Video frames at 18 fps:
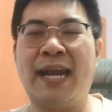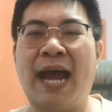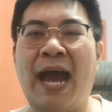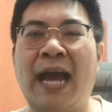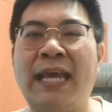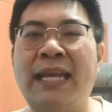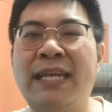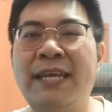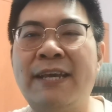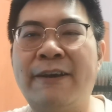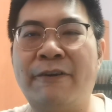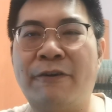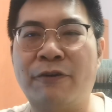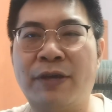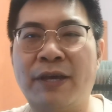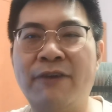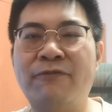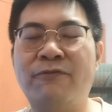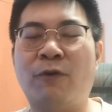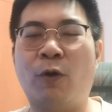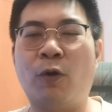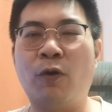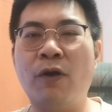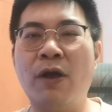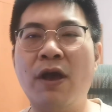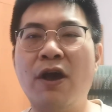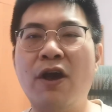idea, okay, for
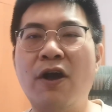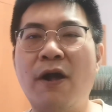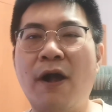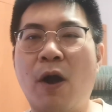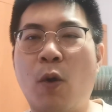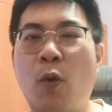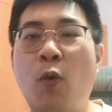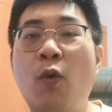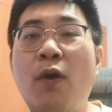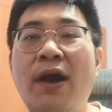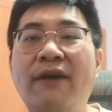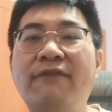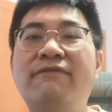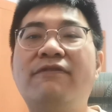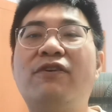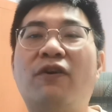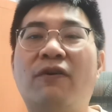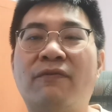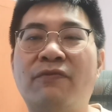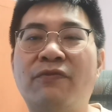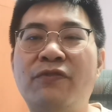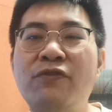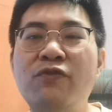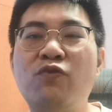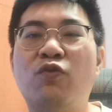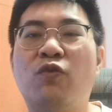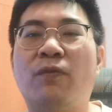whoever of
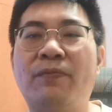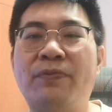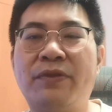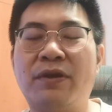you